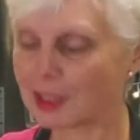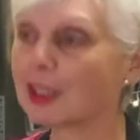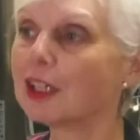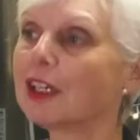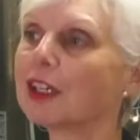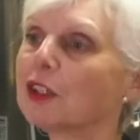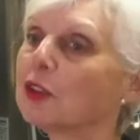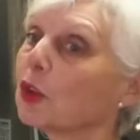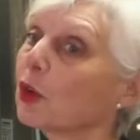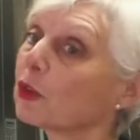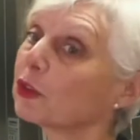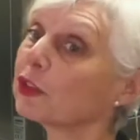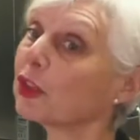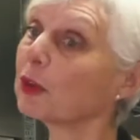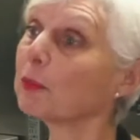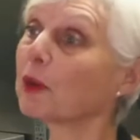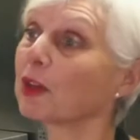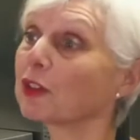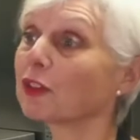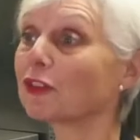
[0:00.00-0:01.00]
Not so
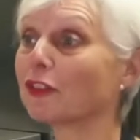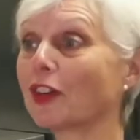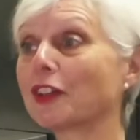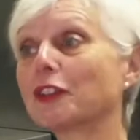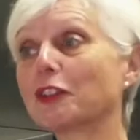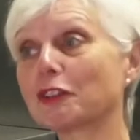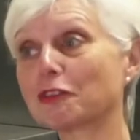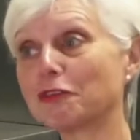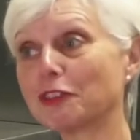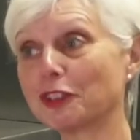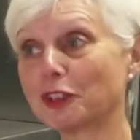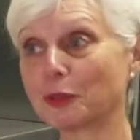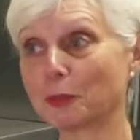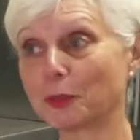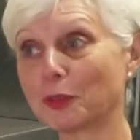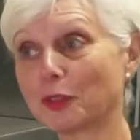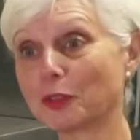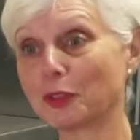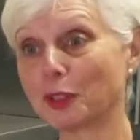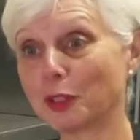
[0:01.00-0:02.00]
much fun at
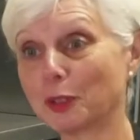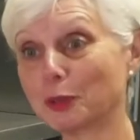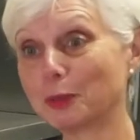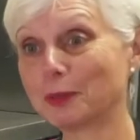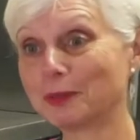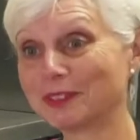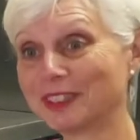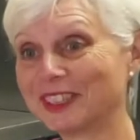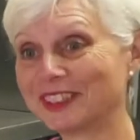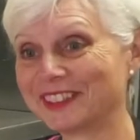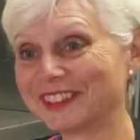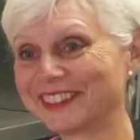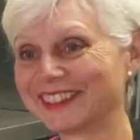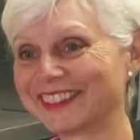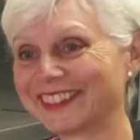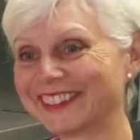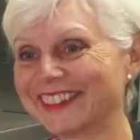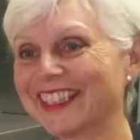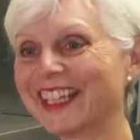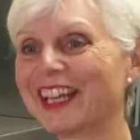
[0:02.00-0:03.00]
Christmas though,
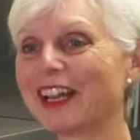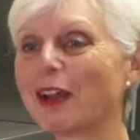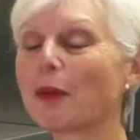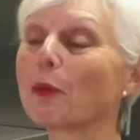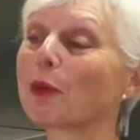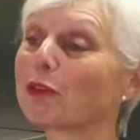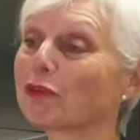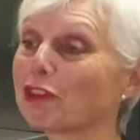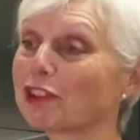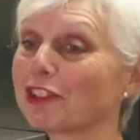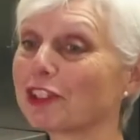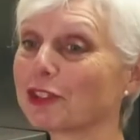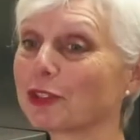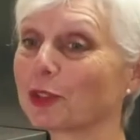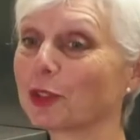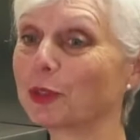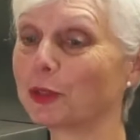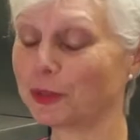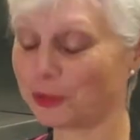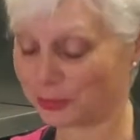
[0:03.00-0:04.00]
with
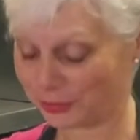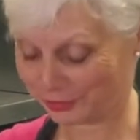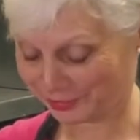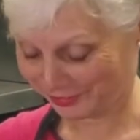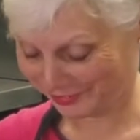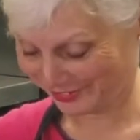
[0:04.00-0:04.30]
traditions.